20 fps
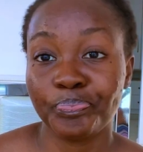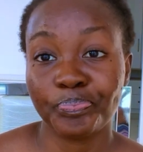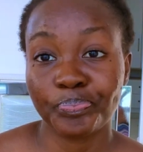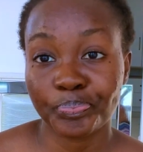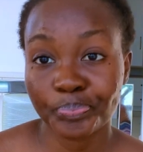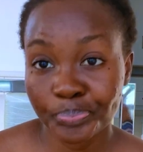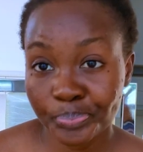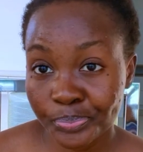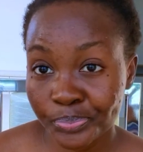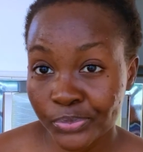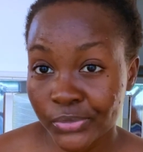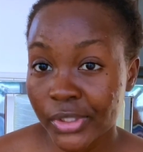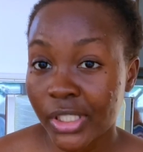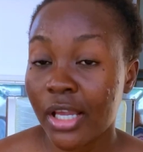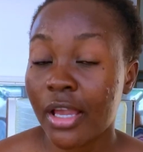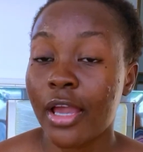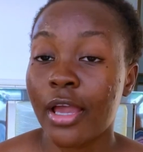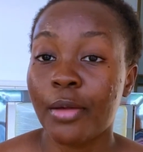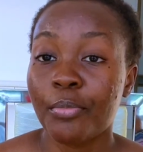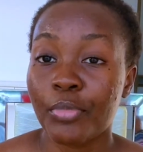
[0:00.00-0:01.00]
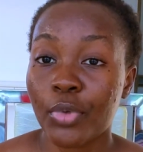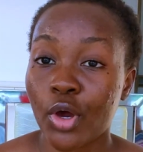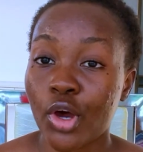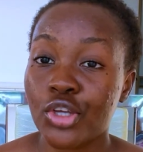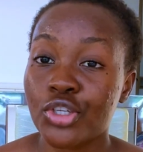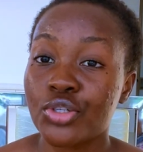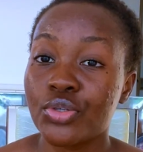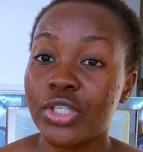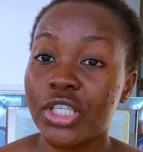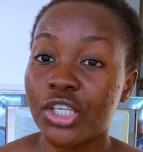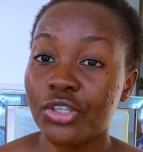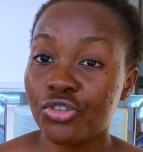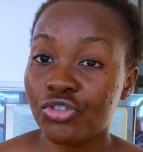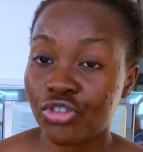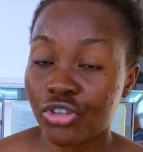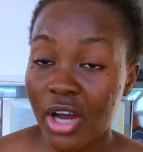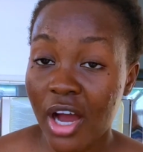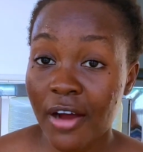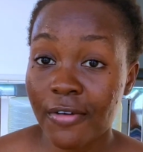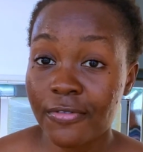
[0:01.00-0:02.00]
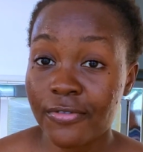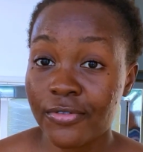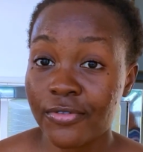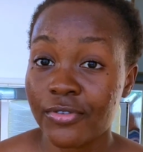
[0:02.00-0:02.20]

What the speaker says: Mm-hmm. Because you need graph